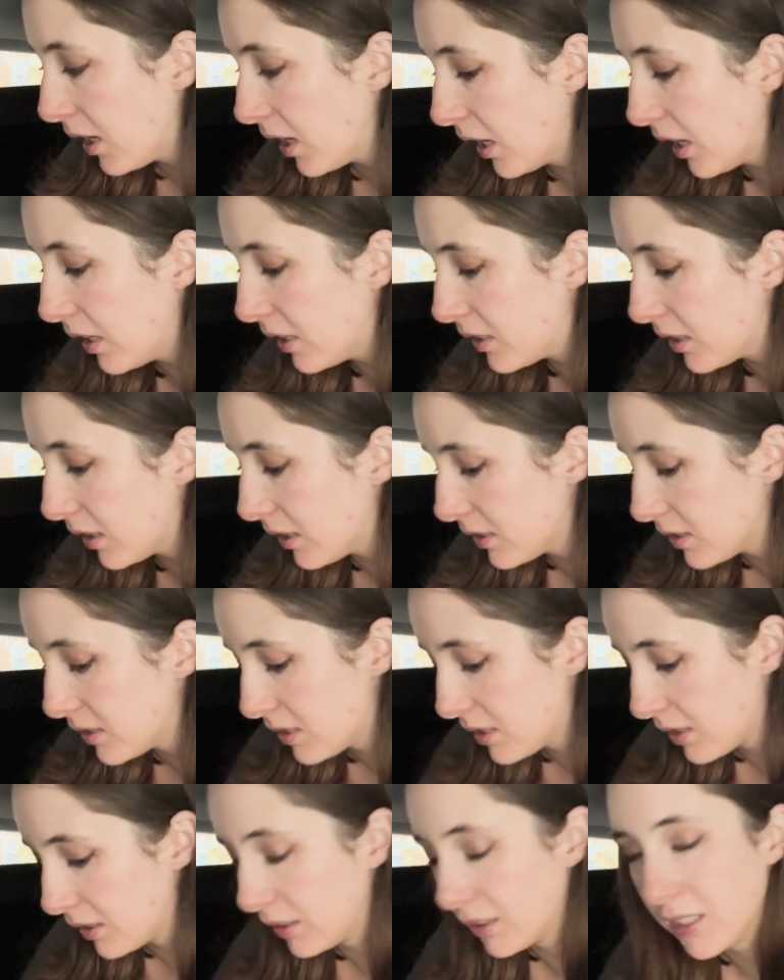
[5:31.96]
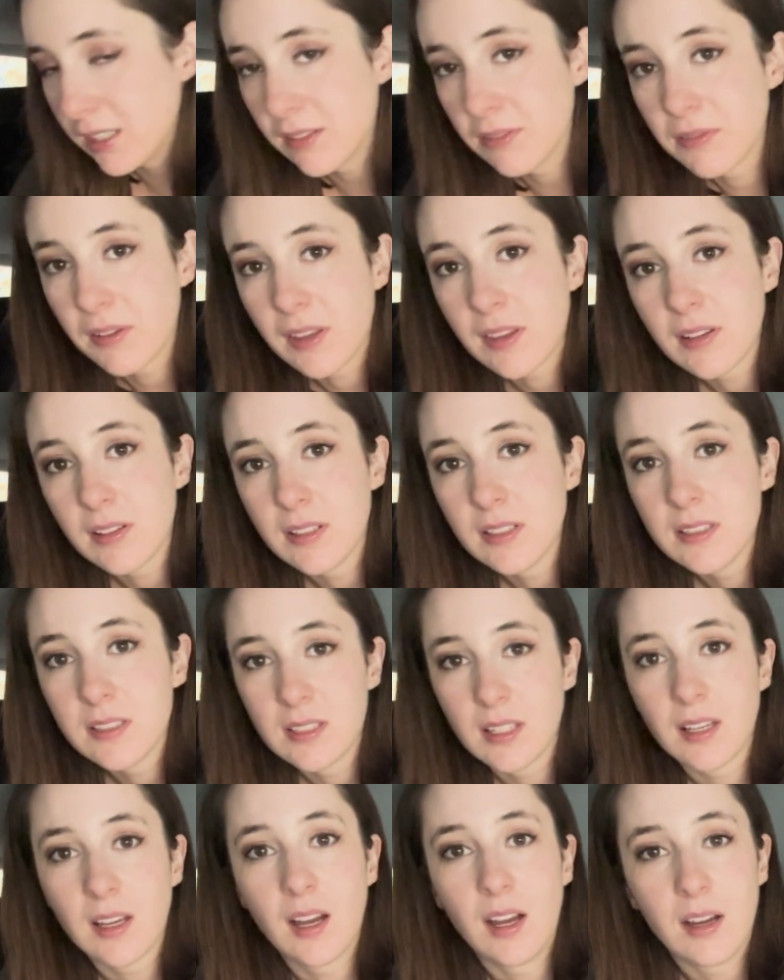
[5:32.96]
It does leak feathers
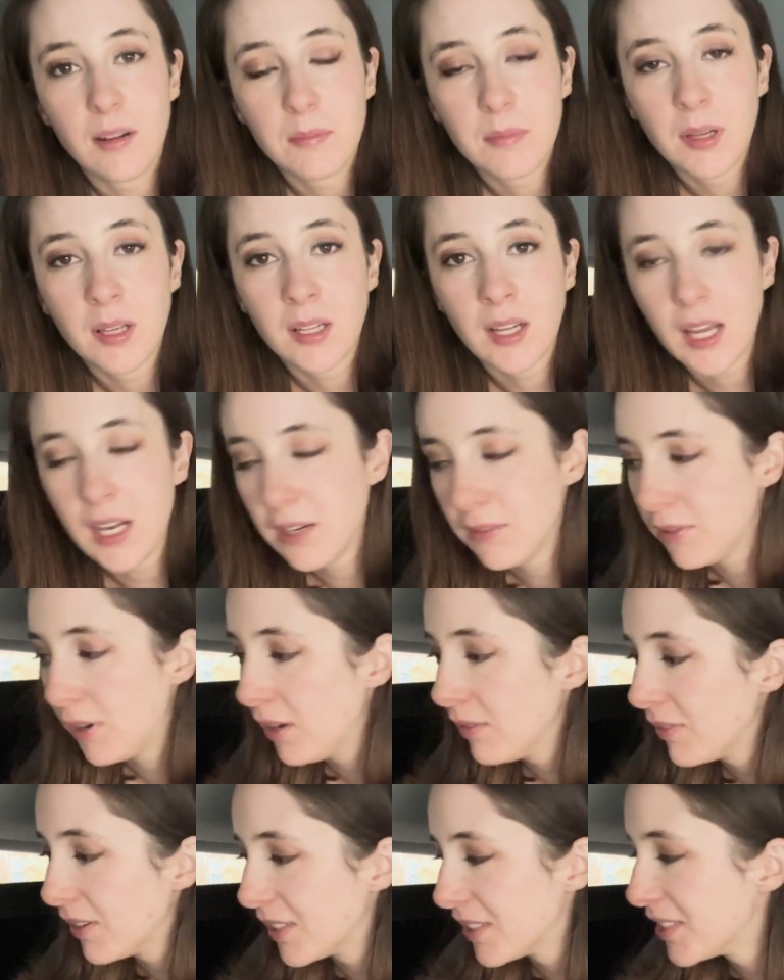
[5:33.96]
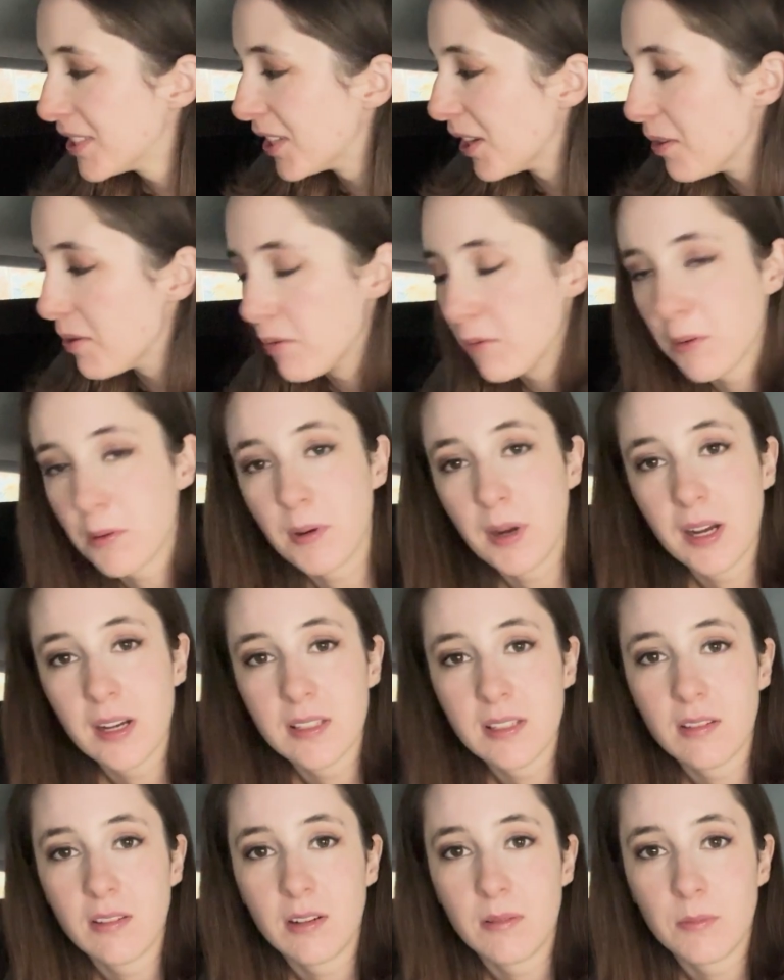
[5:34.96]
kind of often, so it
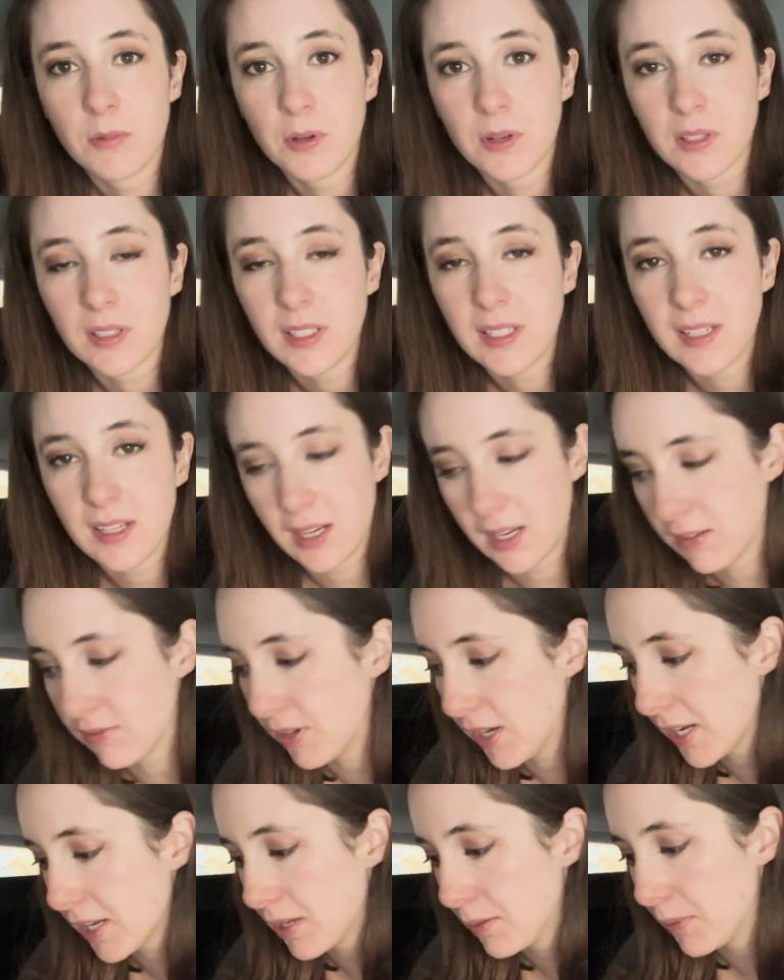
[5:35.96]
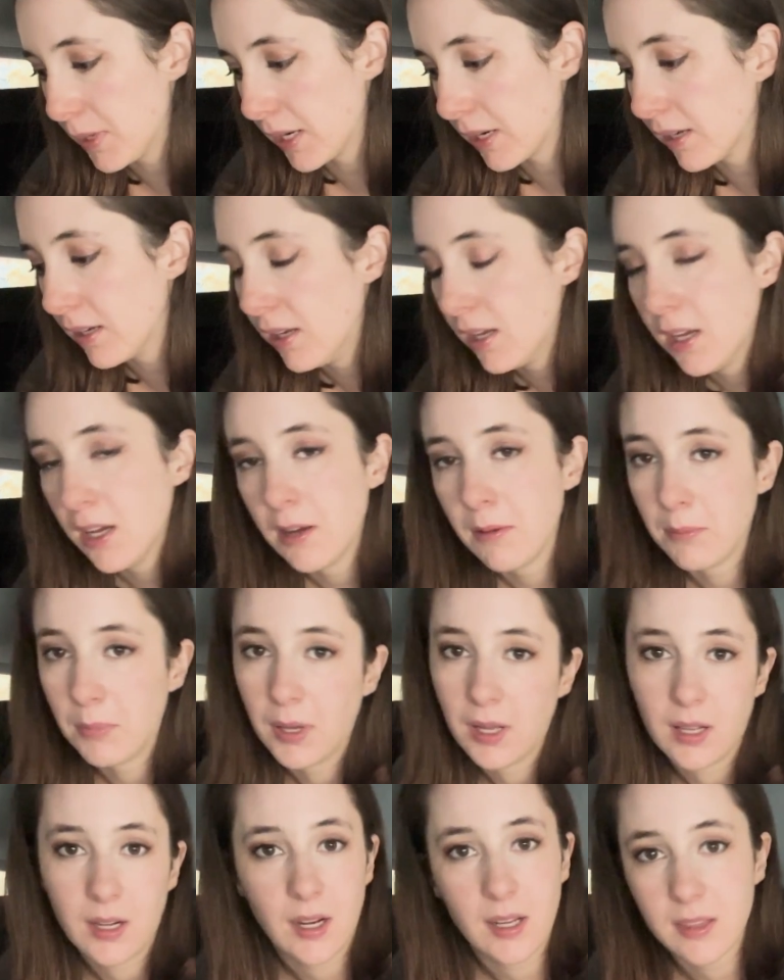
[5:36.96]
requires a little more cleaning and vacuuming,
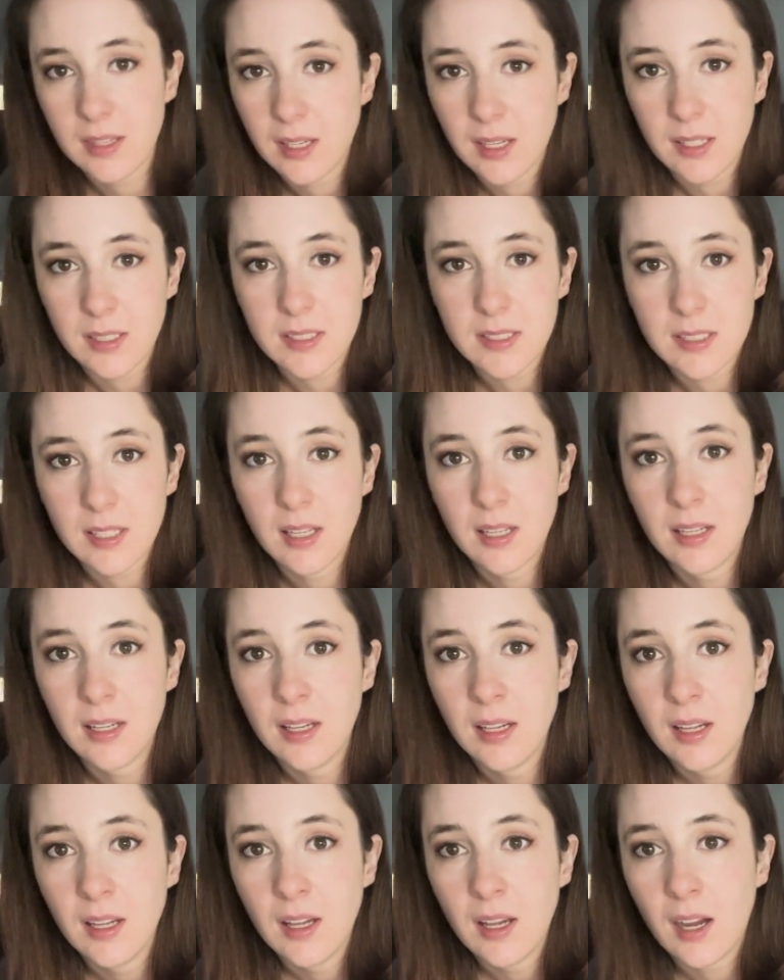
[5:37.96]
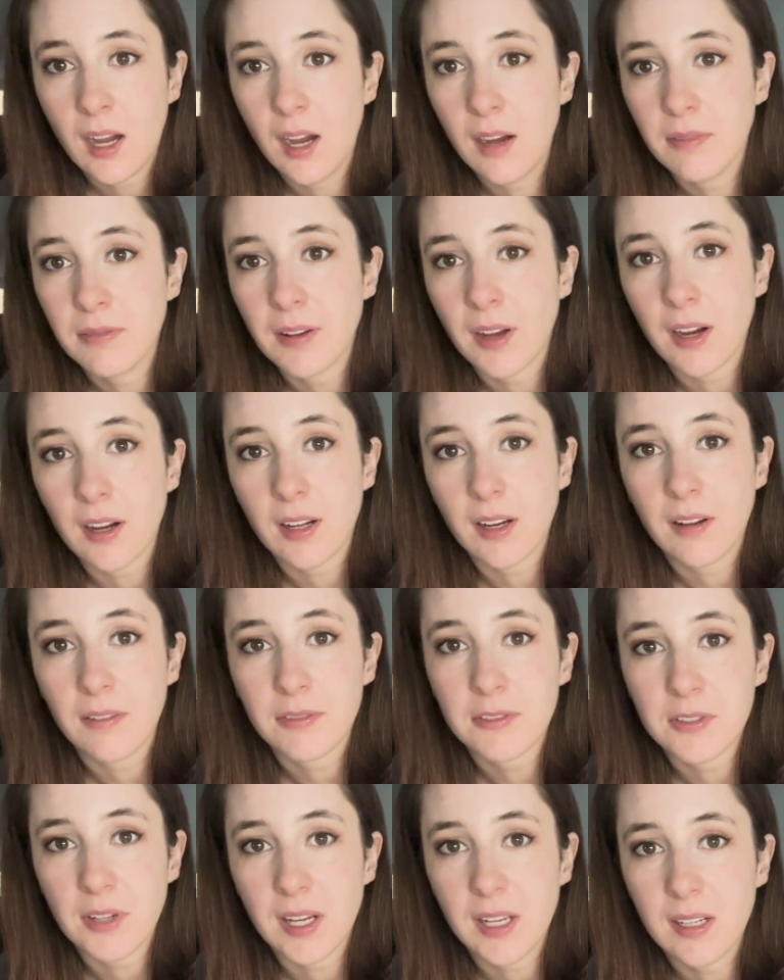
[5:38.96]
but I think it's a fair enough
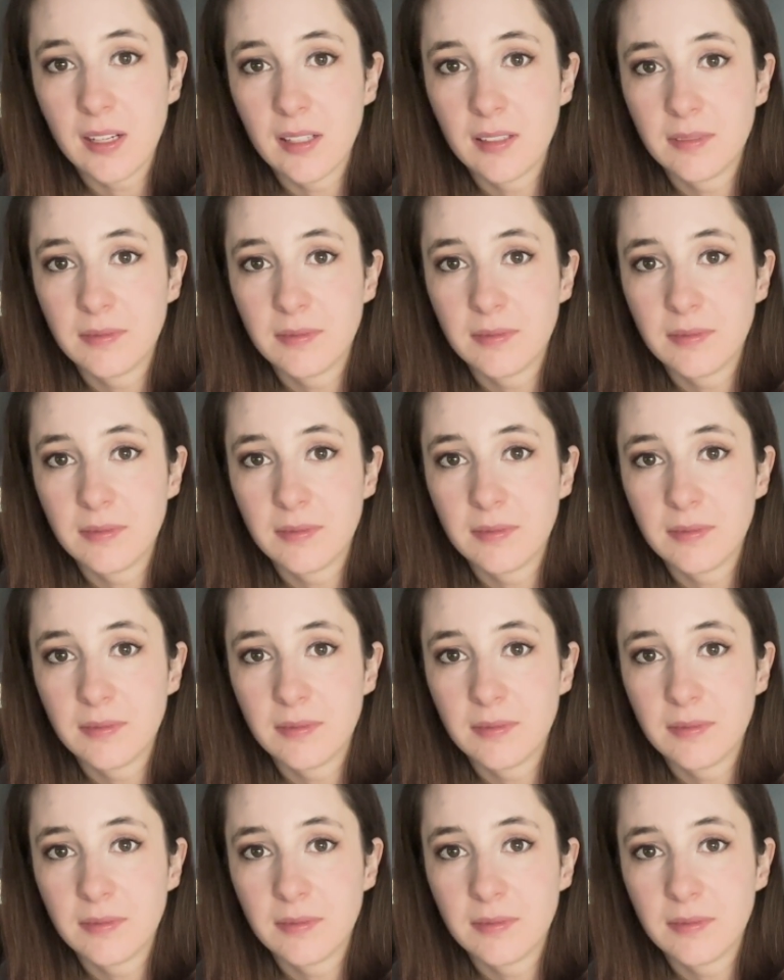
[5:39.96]
trade.